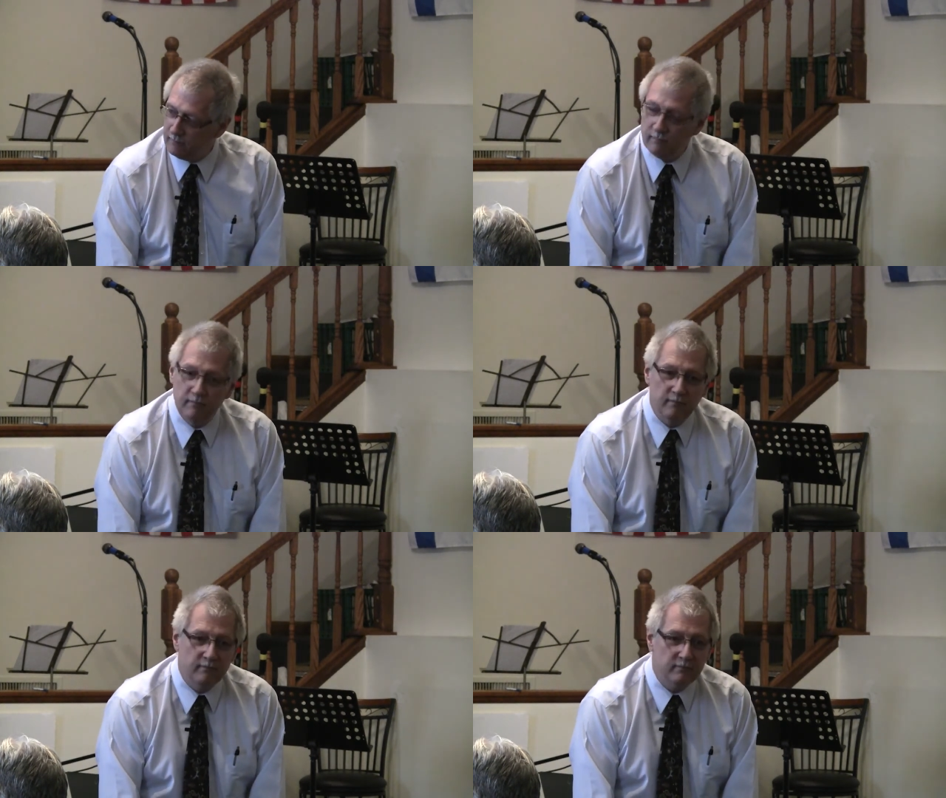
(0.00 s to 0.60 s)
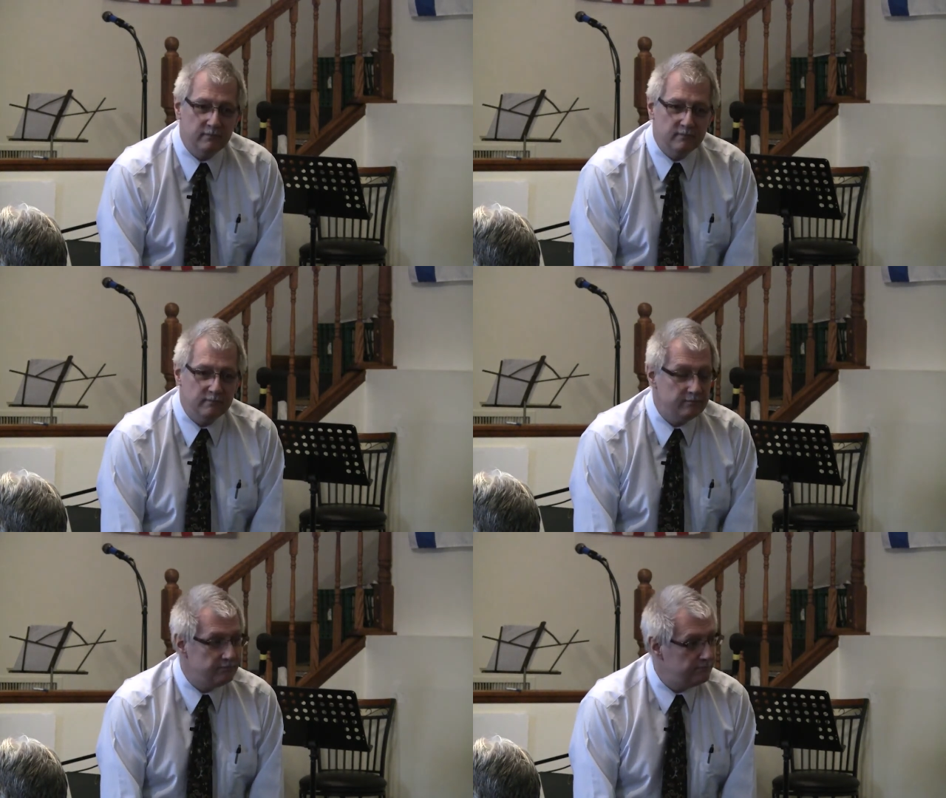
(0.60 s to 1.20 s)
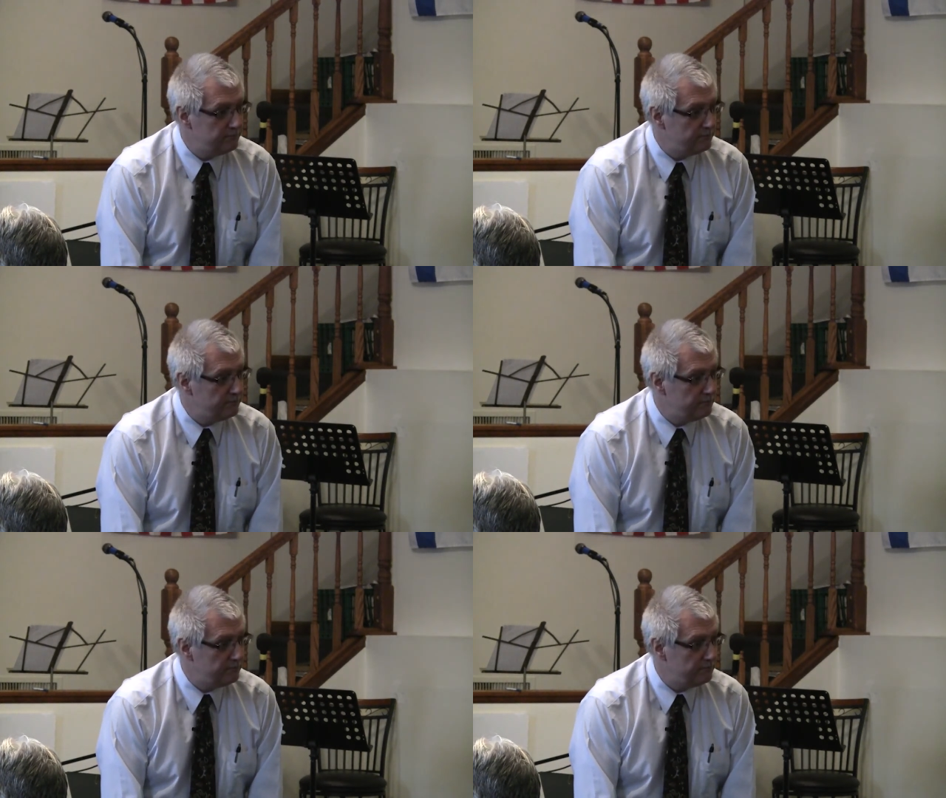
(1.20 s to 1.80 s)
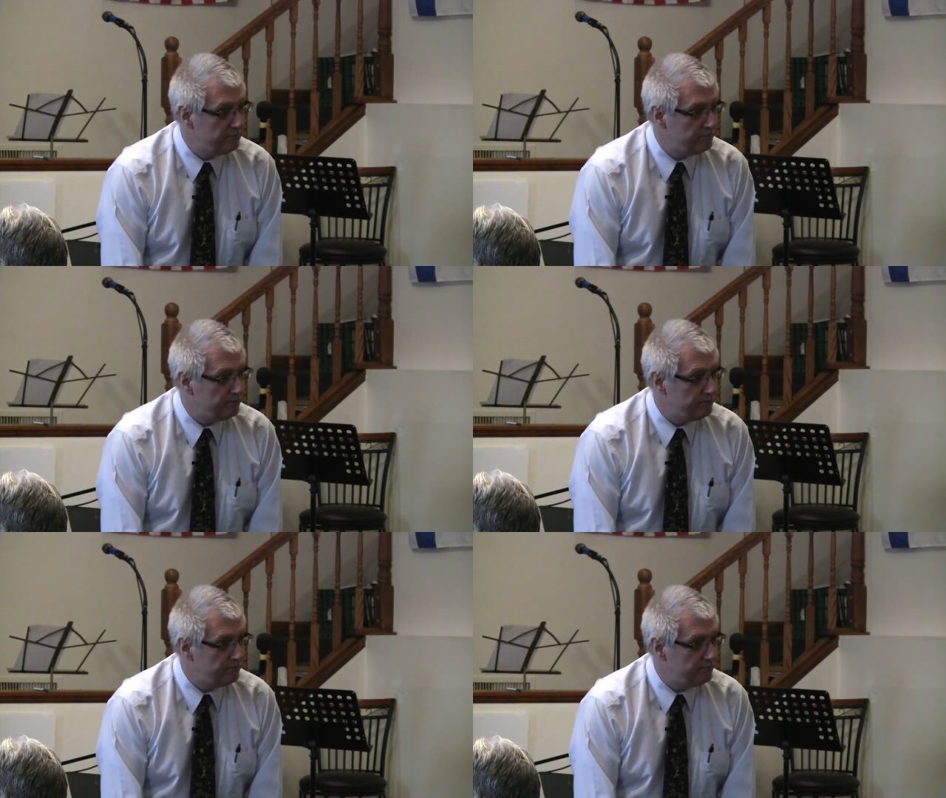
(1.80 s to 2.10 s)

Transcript: [no speech]